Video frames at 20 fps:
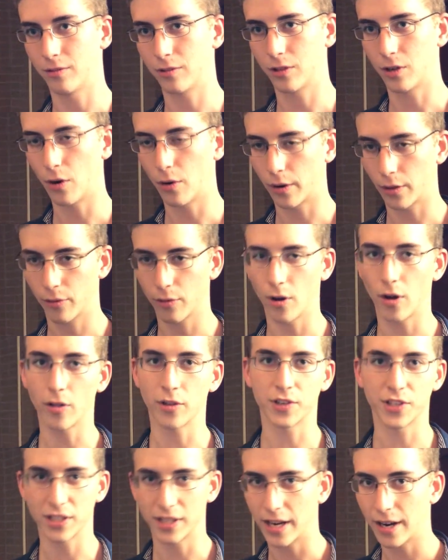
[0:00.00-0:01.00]
going through all
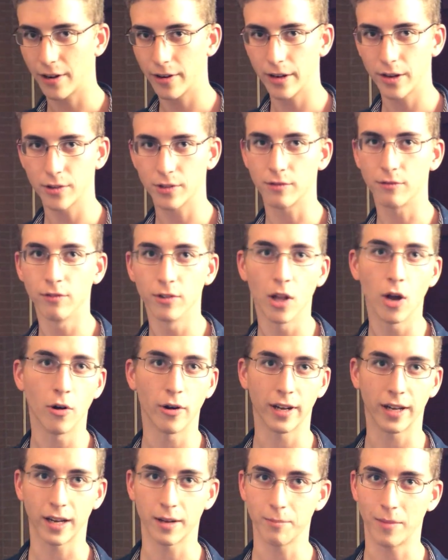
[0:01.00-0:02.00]
the scenarios of
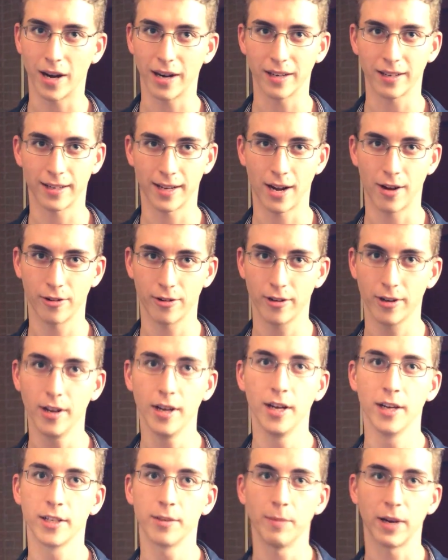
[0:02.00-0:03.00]
loading it might encounter
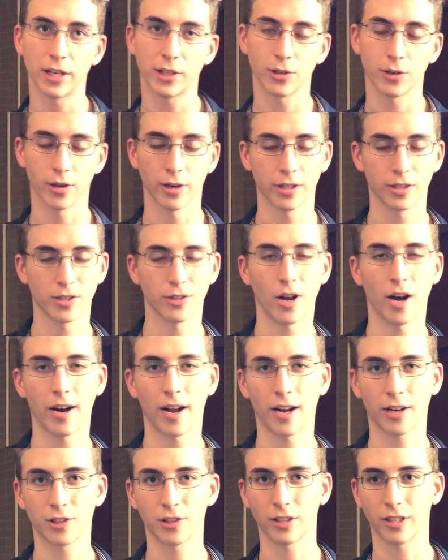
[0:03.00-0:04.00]
to make sure it's not
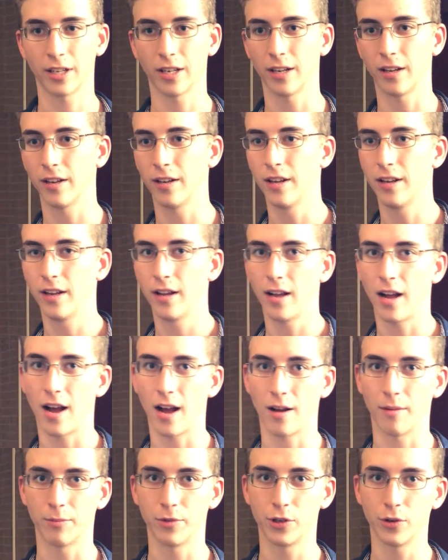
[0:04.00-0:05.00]
actually going
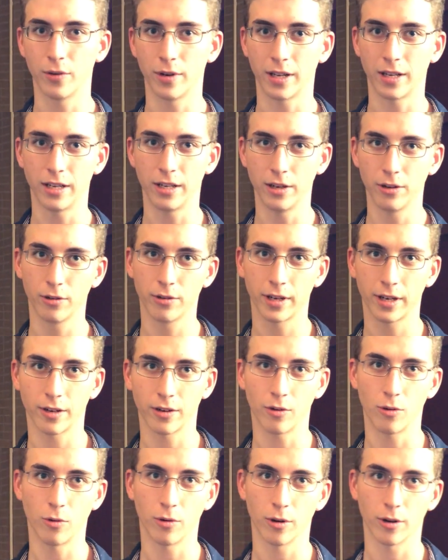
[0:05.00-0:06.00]
to do any
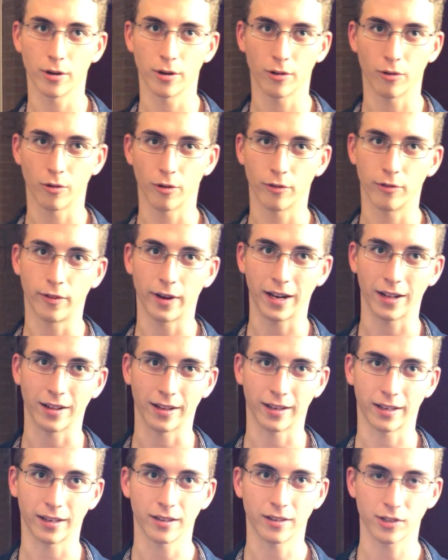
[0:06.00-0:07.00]
yielding or
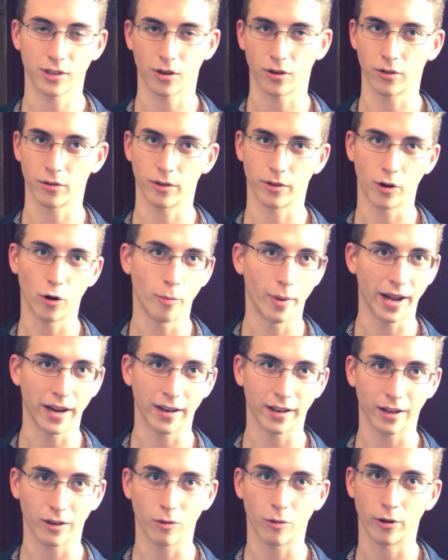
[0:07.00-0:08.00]
failing. So no
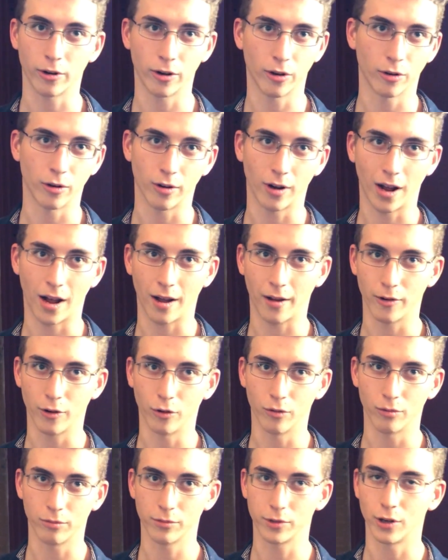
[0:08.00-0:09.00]
bending or
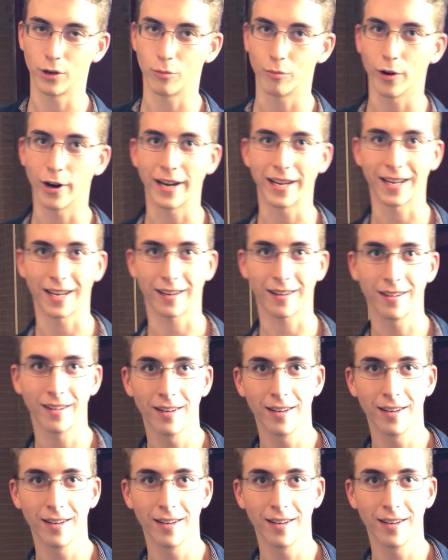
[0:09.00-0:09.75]
no braking.